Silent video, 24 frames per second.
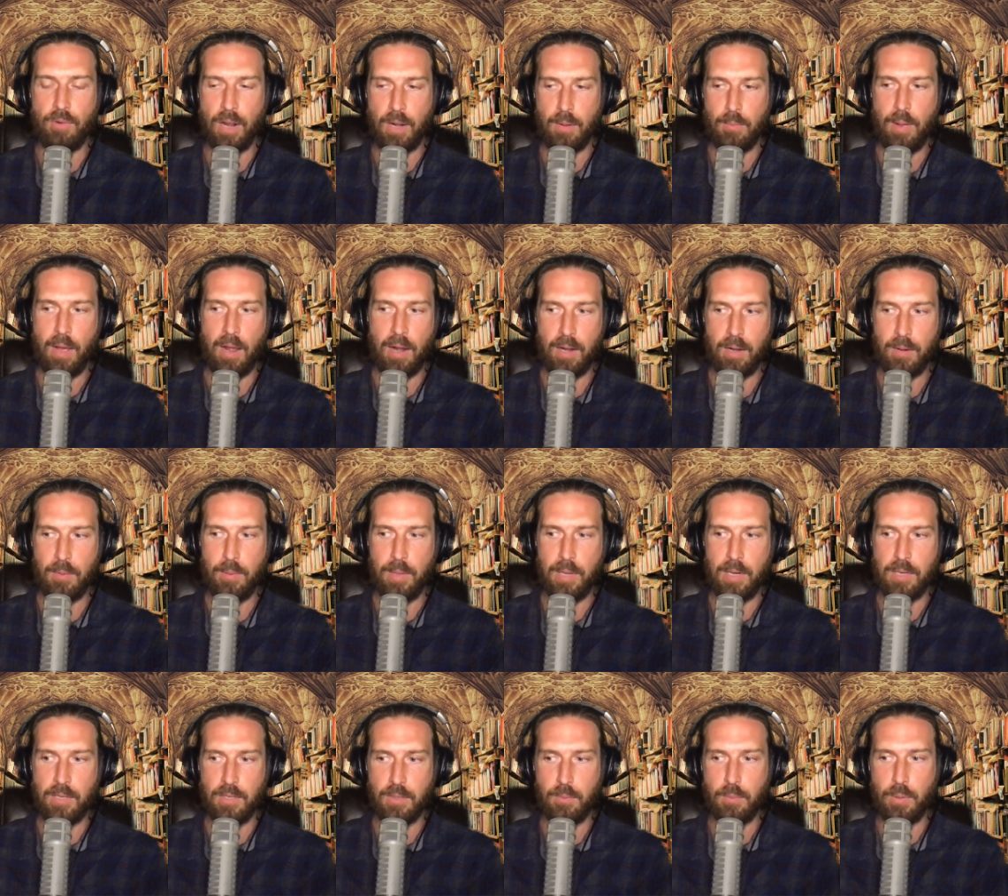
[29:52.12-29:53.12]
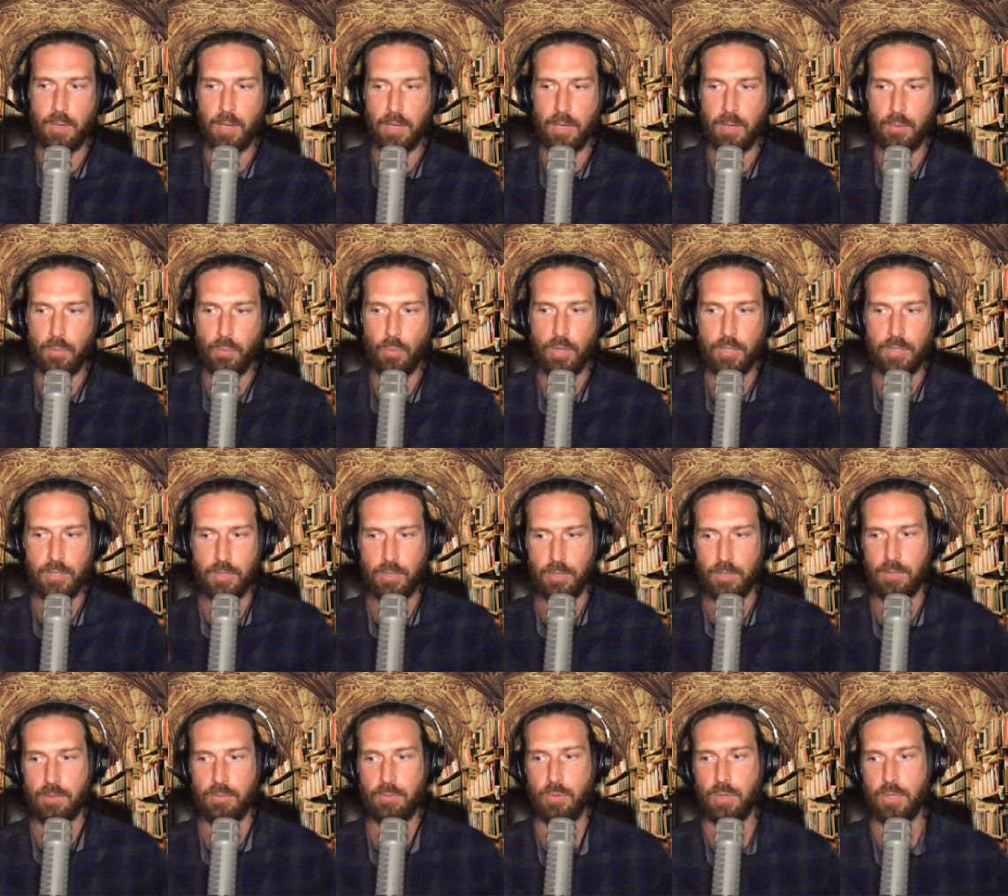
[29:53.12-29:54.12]
about it a bit in your book. What's
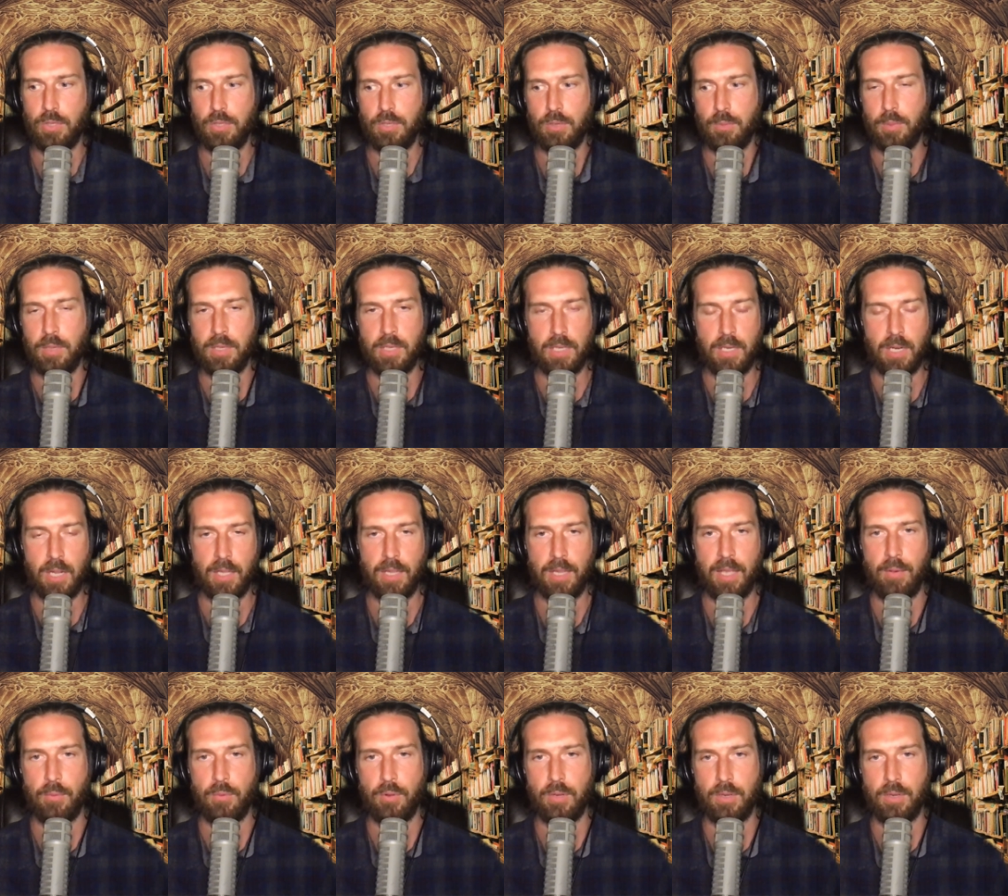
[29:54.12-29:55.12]
your opinion on that one?